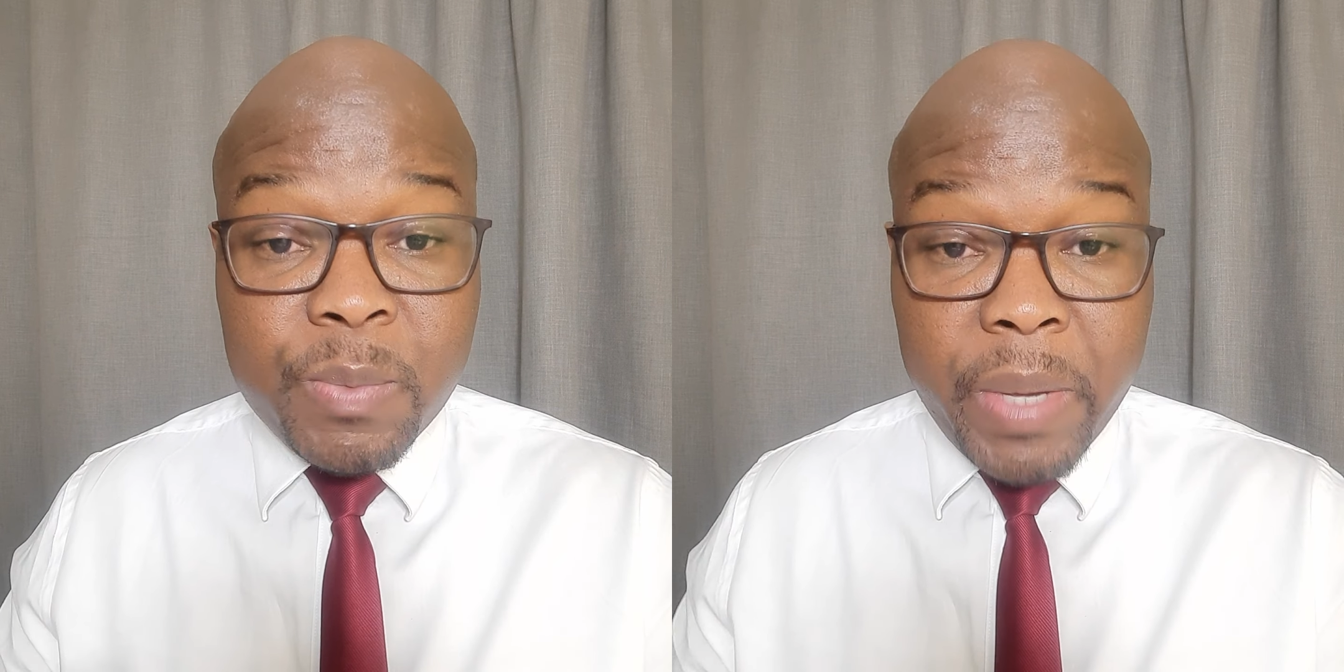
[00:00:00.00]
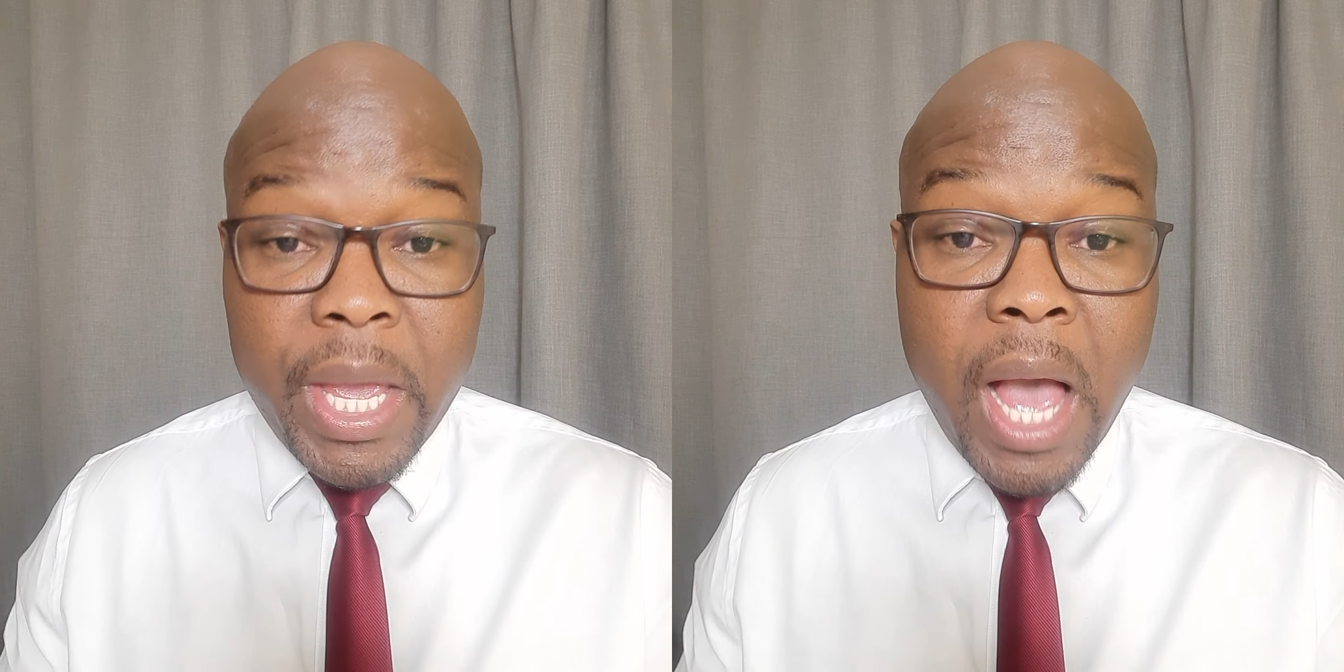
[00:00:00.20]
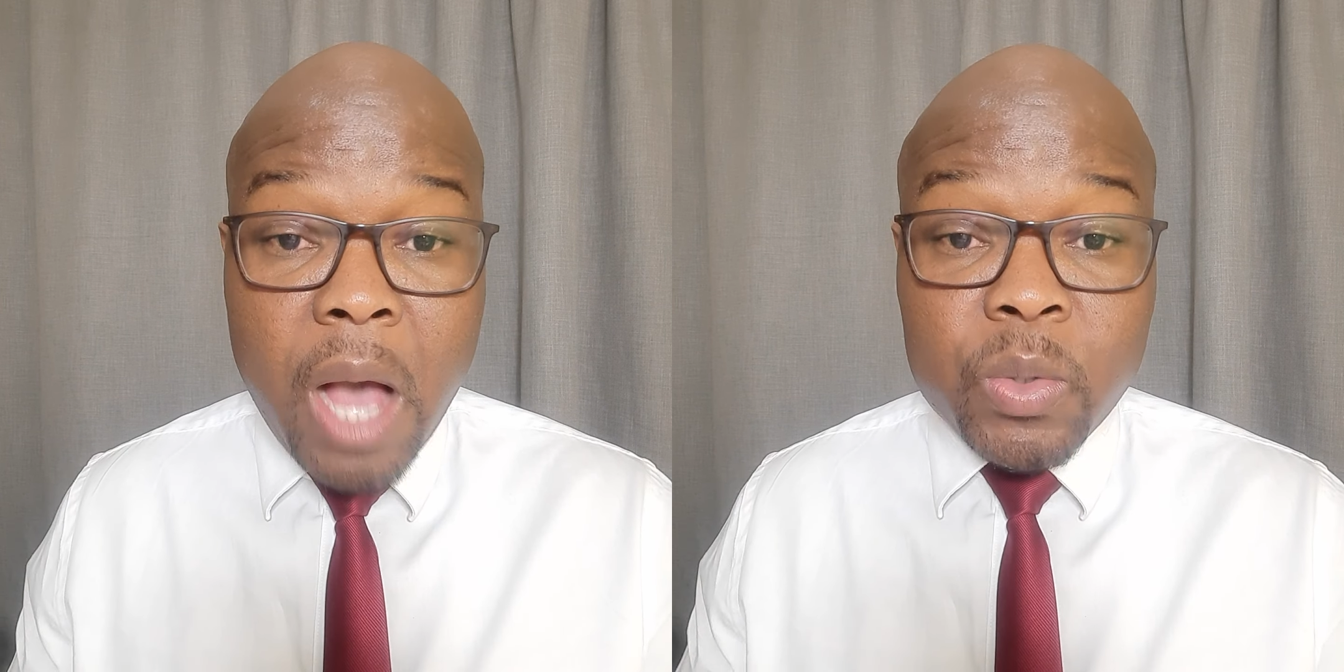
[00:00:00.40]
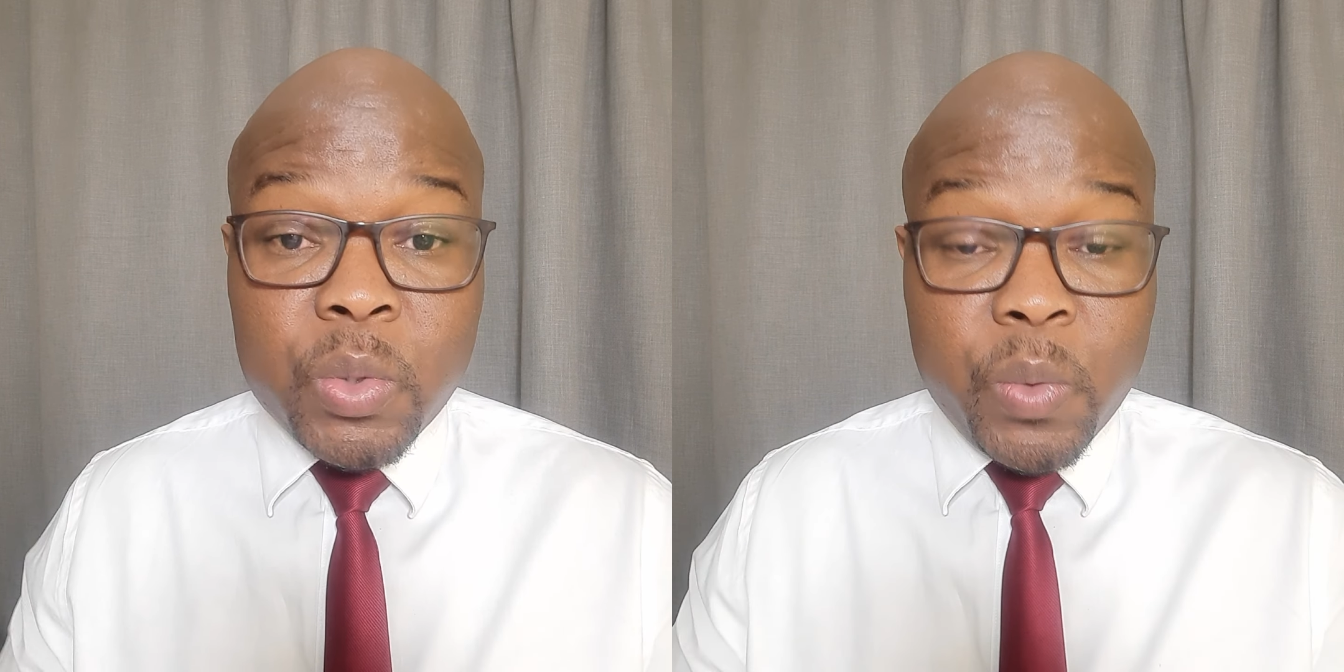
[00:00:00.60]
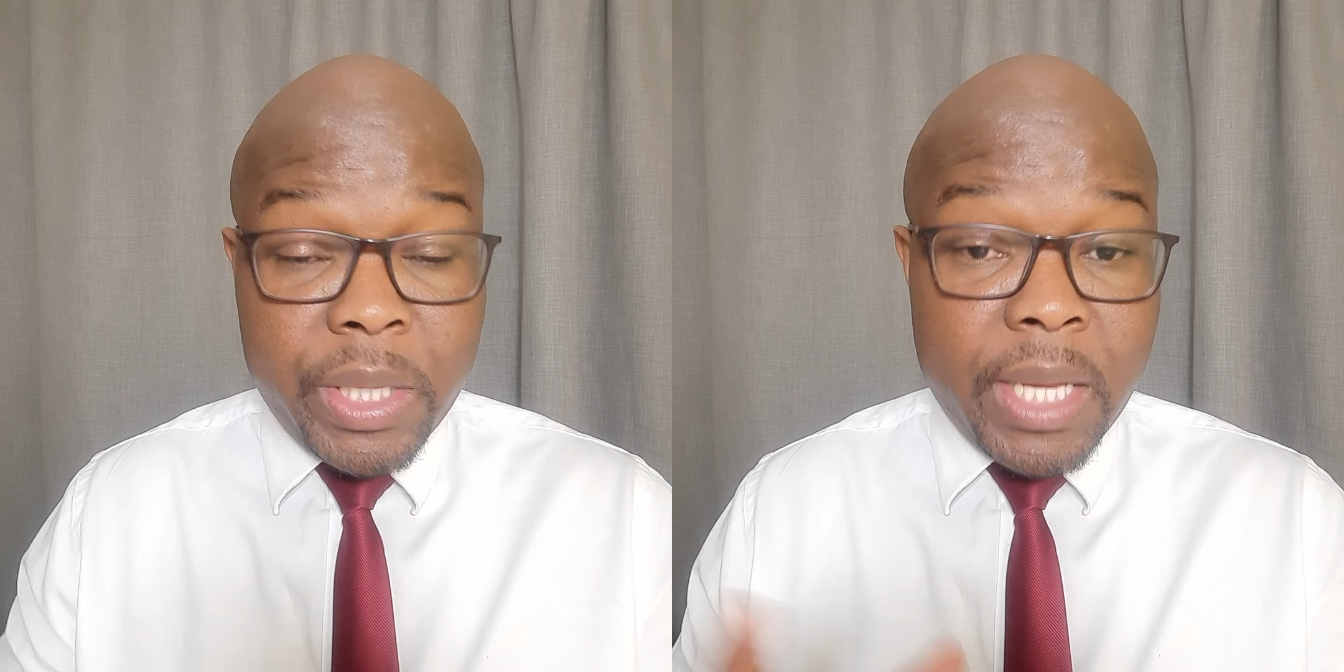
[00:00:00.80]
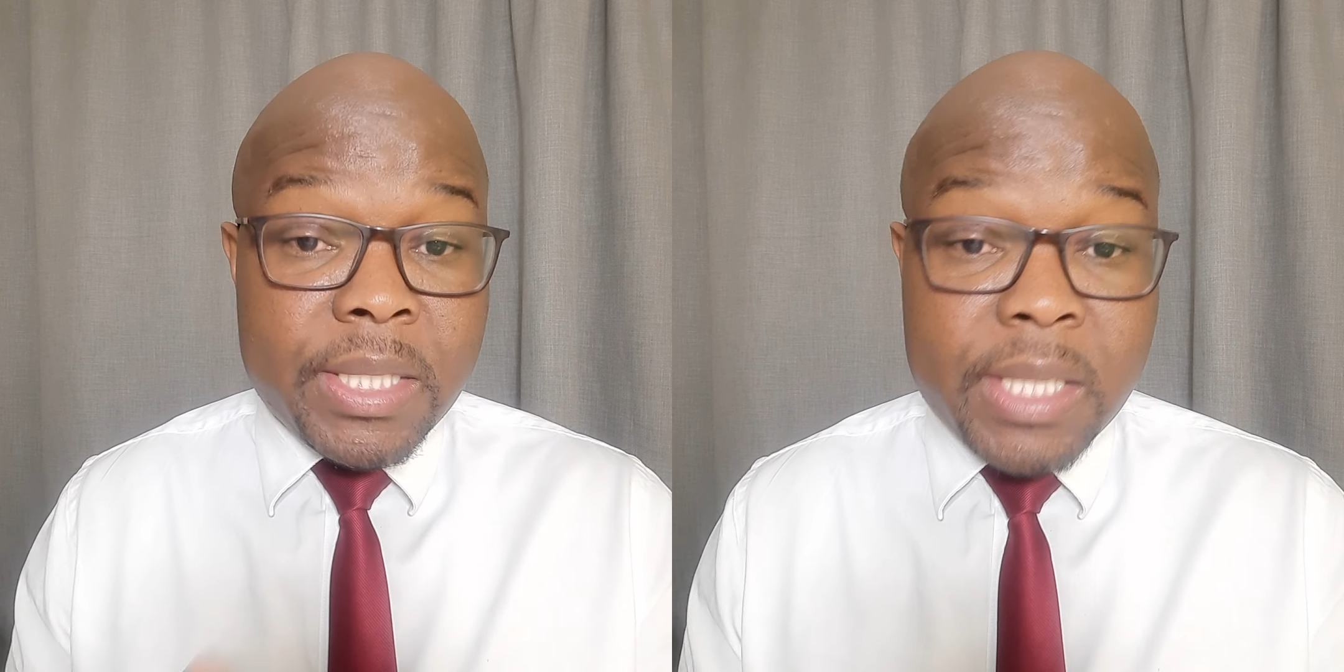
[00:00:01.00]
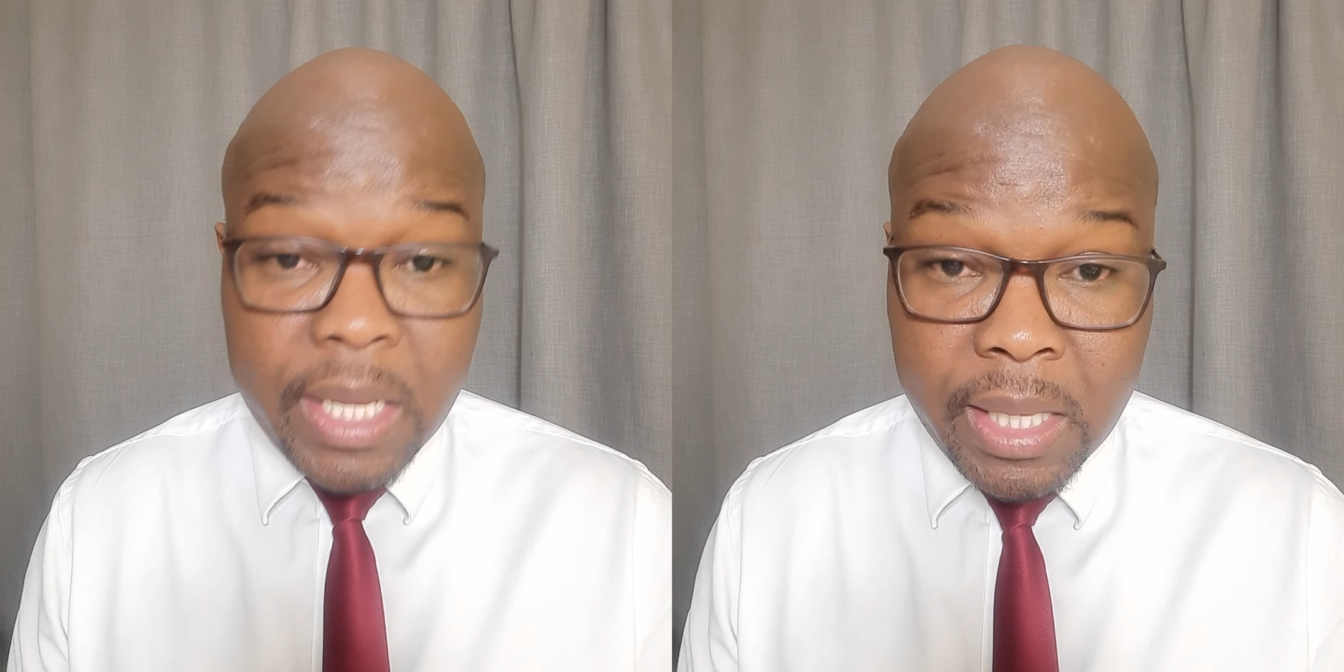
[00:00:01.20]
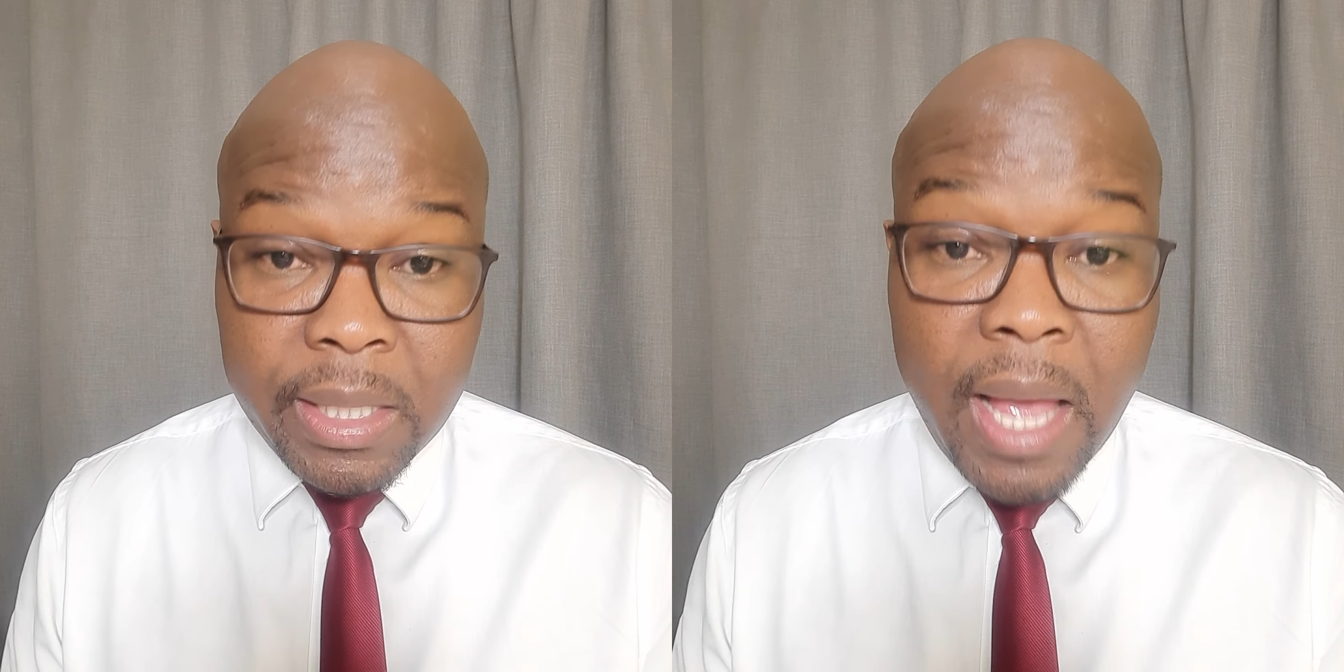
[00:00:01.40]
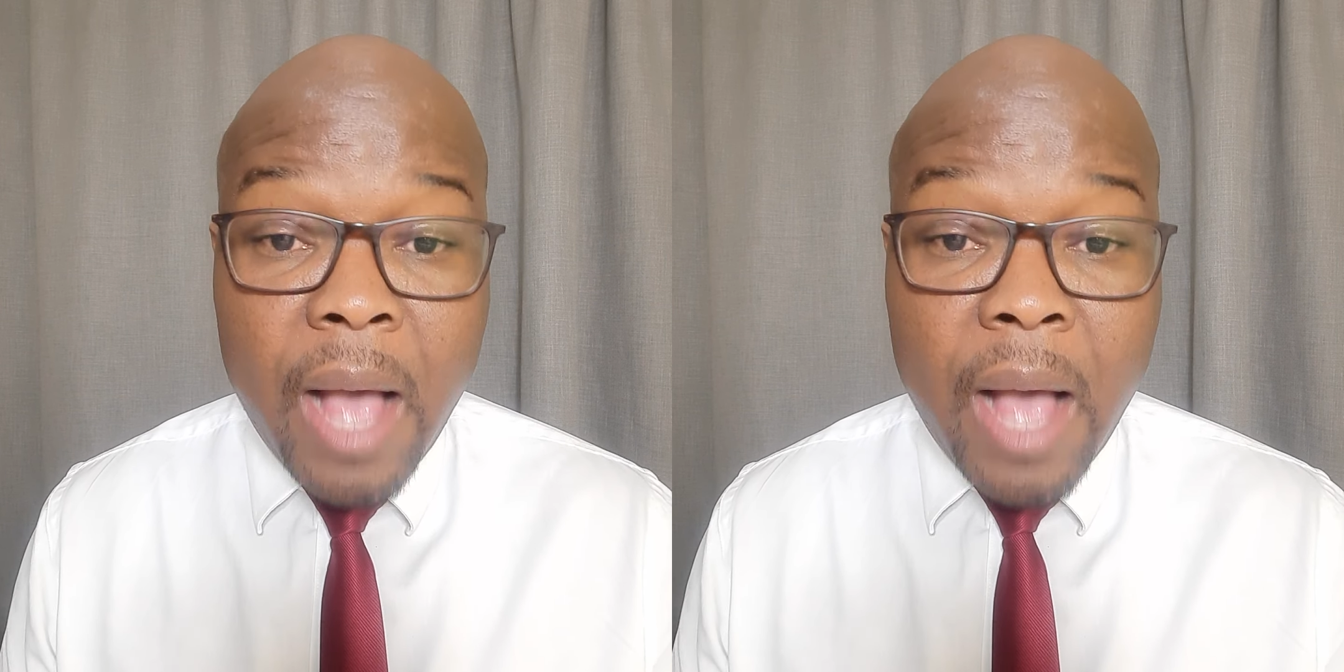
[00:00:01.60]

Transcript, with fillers: payout will then settle the